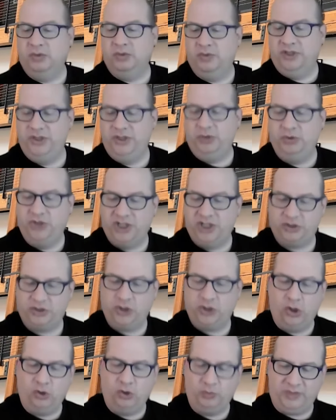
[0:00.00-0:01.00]
So what you
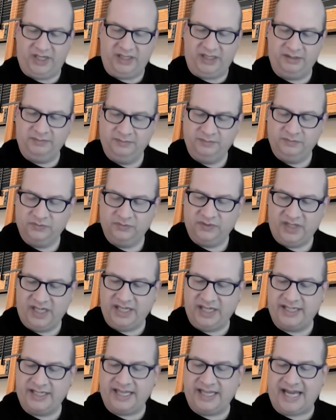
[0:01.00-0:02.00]
just told me
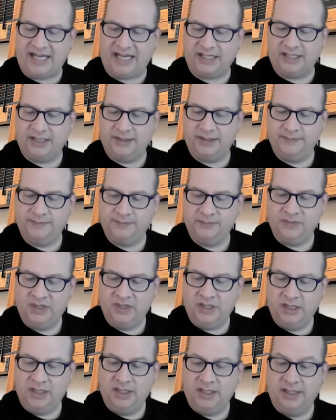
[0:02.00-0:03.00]
is that
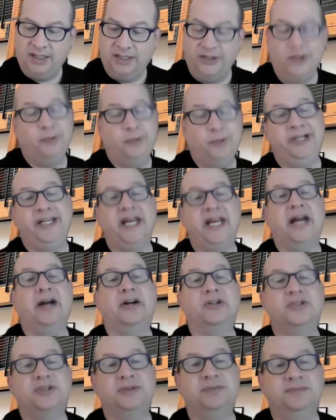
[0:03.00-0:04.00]
nobody
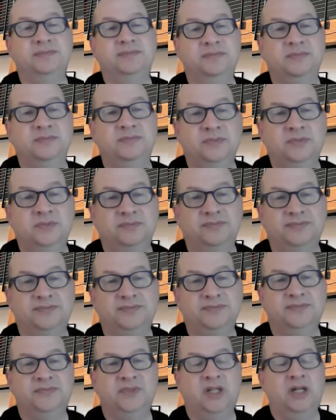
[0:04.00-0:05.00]
cares.
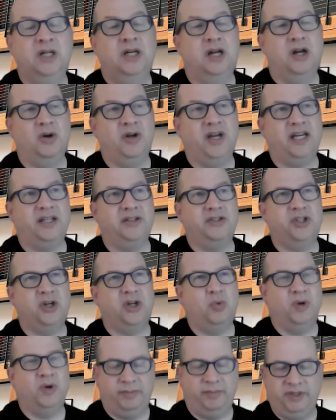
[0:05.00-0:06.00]
Okay,
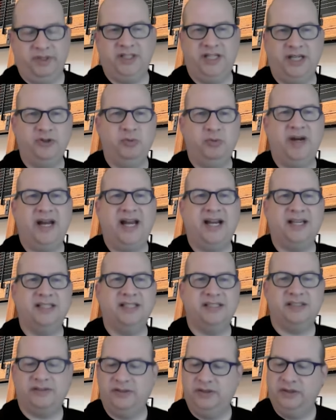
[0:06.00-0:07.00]
so what I'm going to tell you
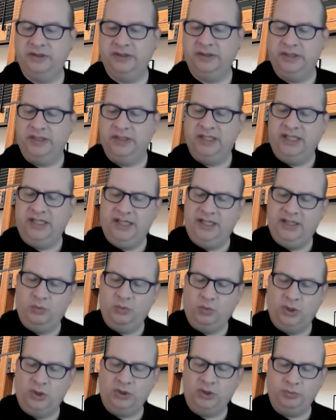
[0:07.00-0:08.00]
back is,
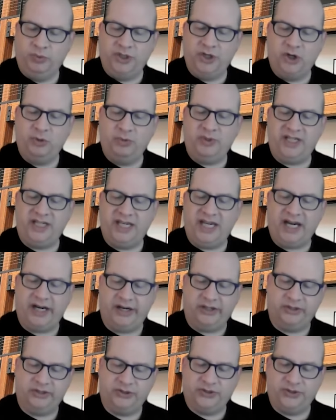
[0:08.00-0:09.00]
in a world where nobody
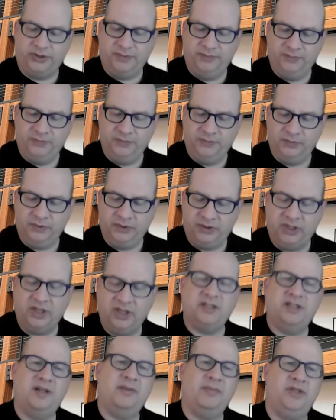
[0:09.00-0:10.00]
cares,
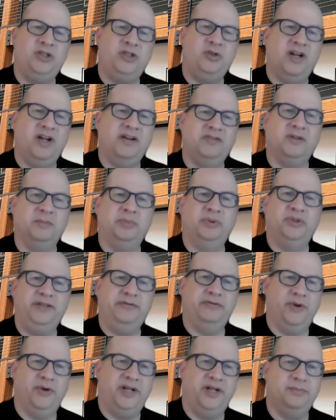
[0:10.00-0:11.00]
doesn't that mean you have
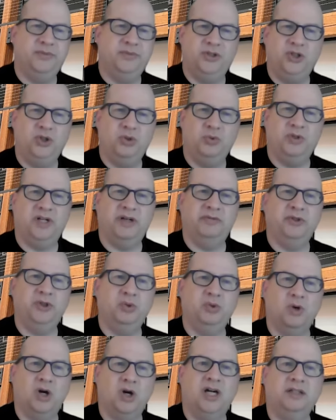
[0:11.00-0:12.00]
complete freedom to do whatever
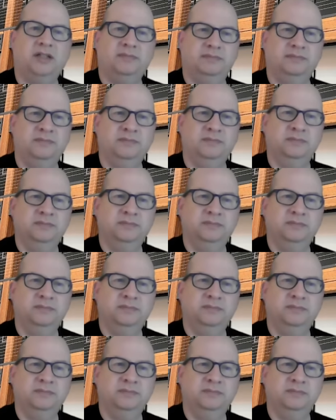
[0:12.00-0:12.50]
you want,